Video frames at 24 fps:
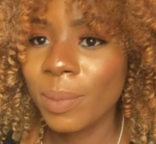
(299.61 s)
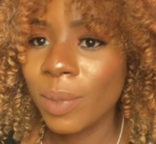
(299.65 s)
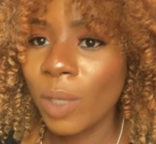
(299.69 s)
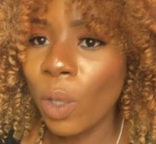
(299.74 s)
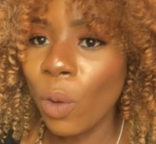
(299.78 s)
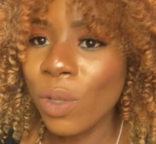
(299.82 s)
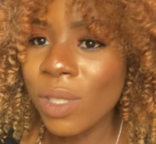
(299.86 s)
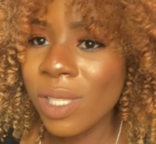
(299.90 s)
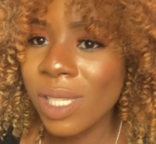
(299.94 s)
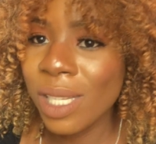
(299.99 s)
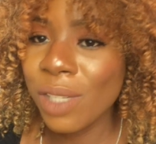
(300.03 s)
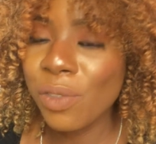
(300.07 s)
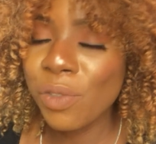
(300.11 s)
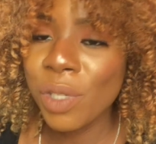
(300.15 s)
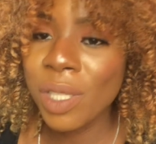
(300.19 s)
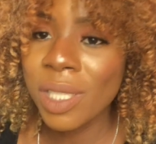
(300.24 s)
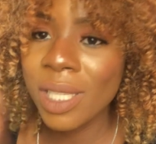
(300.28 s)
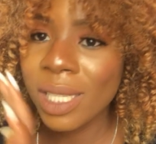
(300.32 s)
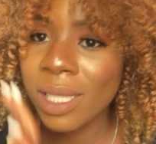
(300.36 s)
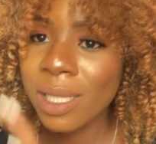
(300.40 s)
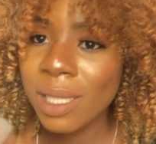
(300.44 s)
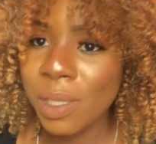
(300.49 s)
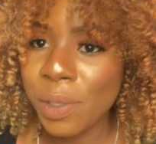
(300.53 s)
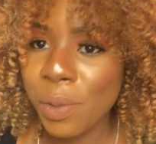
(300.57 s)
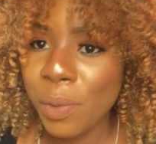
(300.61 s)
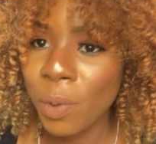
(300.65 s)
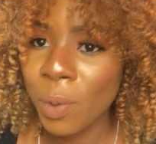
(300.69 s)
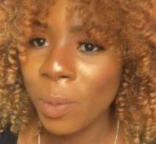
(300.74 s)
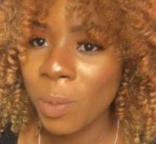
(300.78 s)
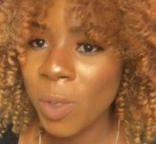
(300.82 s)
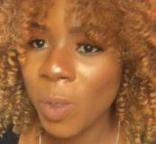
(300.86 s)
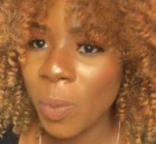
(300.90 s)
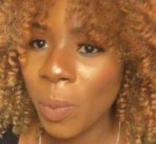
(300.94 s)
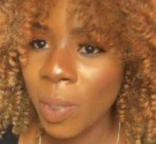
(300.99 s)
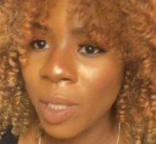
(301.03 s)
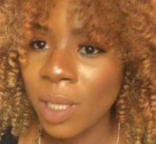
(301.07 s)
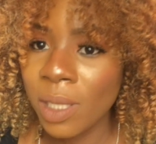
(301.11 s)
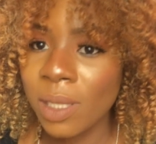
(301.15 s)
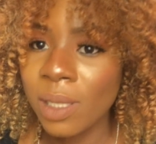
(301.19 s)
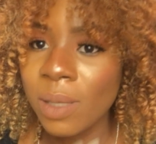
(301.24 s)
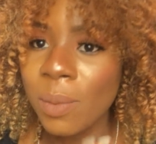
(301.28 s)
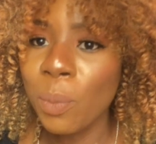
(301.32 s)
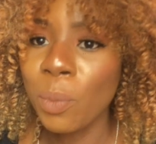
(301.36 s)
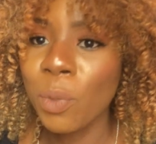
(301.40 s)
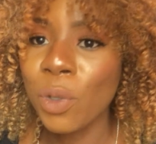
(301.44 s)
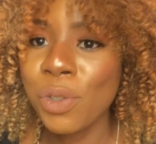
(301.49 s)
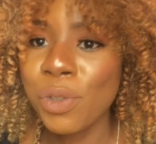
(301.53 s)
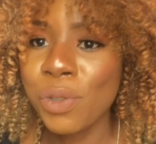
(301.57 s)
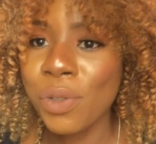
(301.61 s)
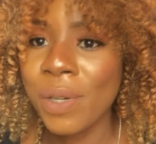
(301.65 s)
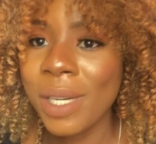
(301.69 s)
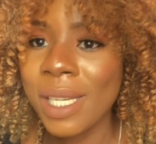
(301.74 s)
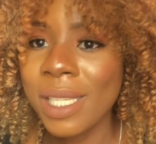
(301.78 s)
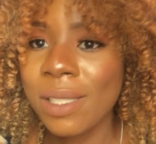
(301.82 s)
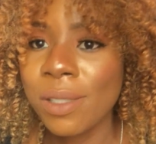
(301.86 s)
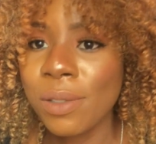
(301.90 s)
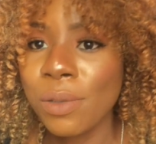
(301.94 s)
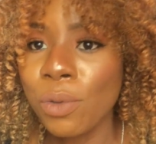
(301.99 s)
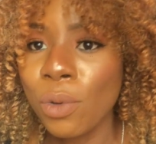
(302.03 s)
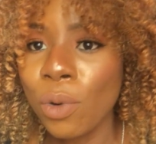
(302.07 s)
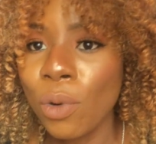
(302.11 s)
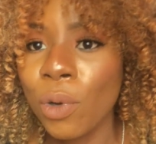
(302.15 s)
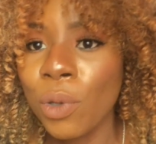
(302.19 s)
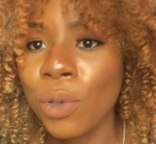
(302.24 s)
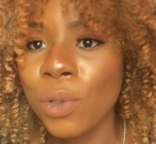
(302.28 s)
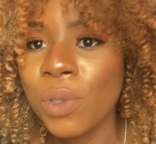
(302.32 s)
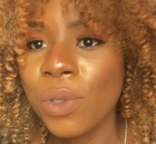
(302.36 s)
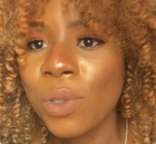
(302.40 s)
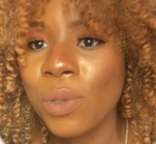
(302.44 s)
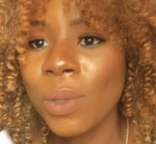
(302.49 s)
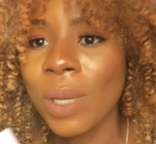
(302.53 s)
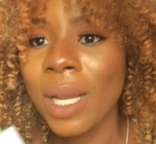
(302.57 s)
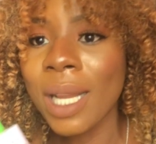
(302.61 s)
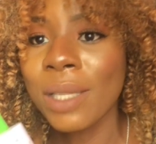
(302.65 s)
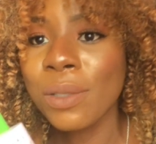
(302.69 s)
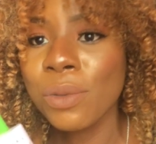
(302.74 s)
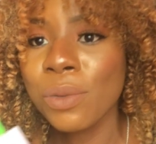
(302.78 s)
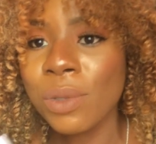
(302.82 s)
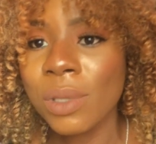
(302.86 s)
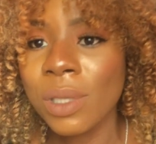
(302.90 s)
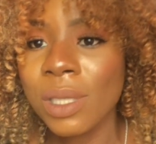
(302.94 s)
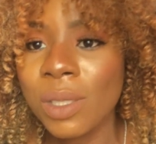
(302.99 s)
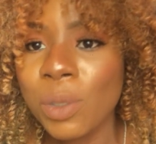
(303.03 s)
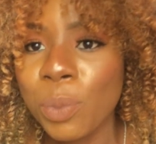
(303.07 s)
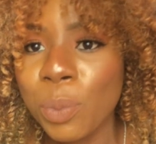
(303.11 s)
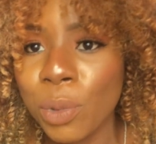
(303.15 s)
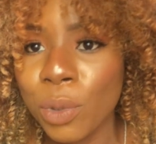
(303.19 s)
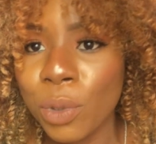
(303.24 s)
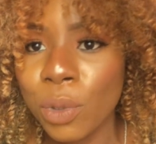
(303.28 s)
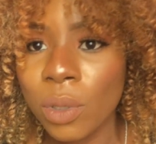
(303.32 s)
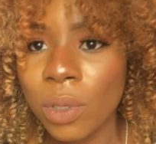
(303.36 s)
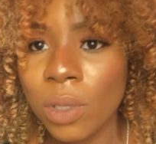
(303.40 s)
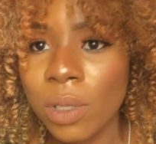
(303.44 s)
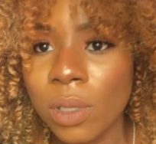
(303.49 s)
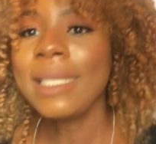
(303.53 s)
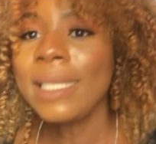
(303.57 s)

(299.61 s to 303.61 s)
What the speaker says: concentrated serums, please. Moisturizing oils to add to this product.